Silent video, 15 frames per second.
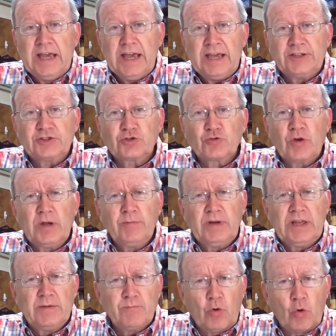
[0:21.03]

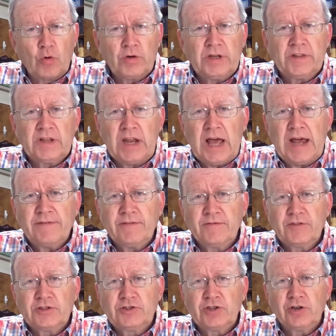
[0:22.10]
extremely important in the life
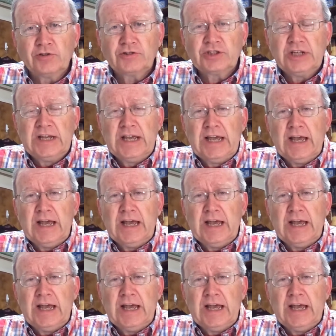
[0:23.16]
of the church.